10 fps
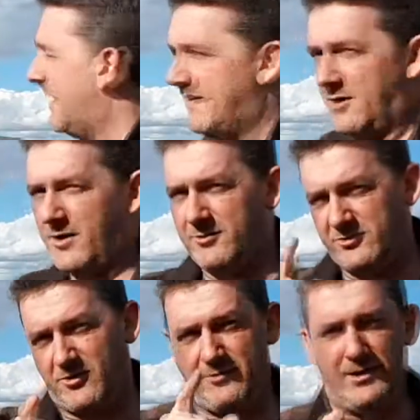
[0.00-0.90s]
Now, when I
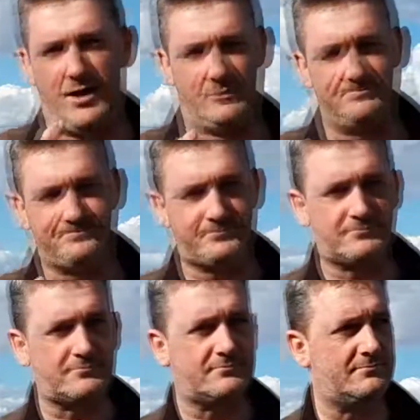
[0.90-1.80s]
was growing up,
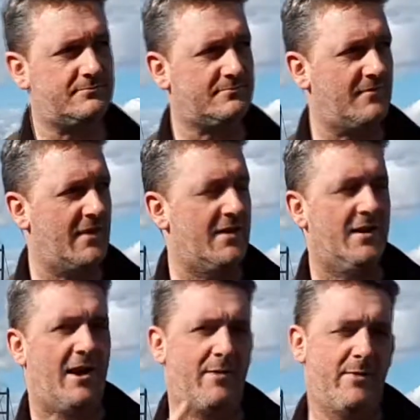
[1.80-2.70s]

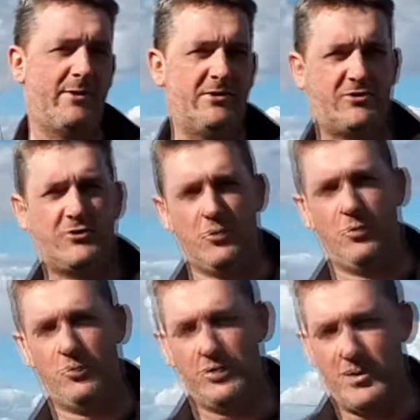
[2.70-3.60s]
I remember in
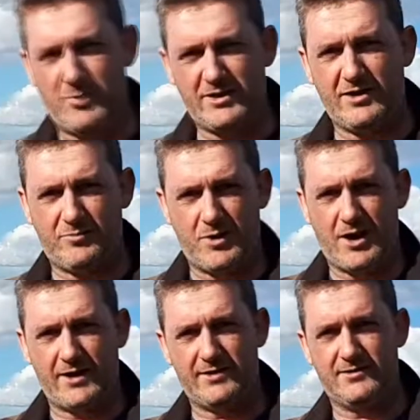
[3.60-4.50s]
school, a buddy of
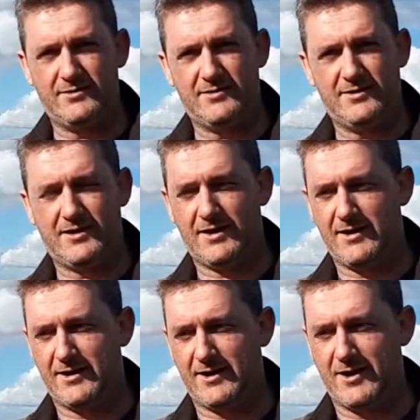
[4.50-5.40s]
mine
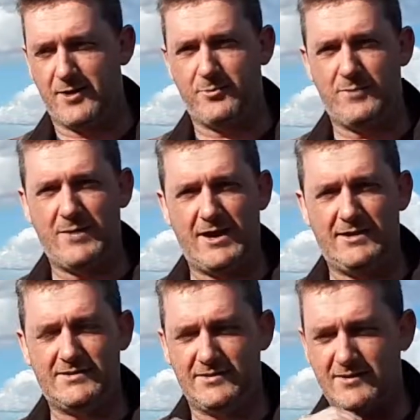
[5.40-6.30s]
and we
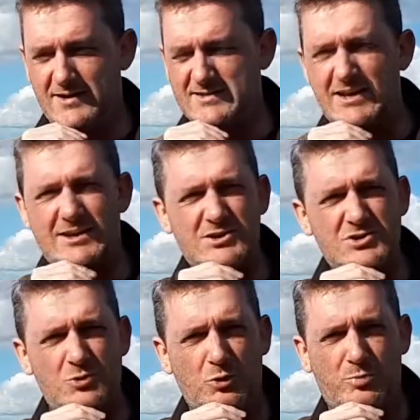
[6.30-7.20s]
made, as like a
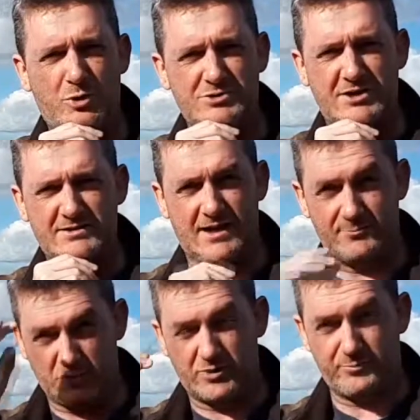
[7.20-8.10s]
school project, and
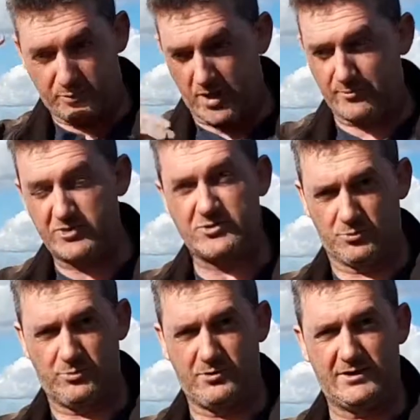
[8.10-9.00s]
I'm talking primary
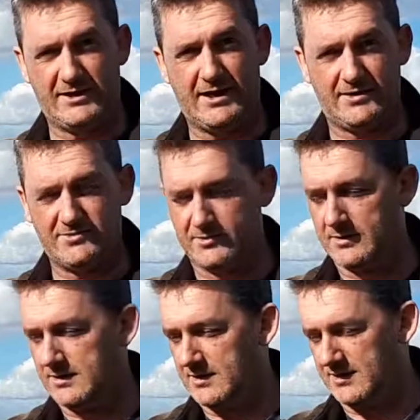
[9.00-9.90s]
school, we were only kids,
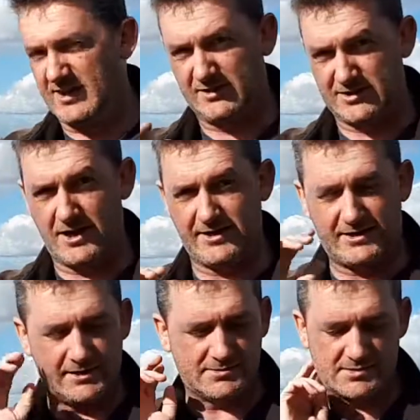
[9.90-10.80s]
little tiny
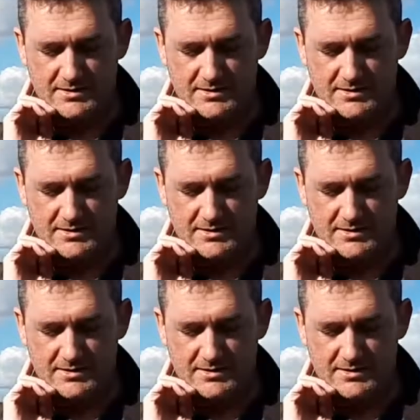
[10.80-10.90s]
kids,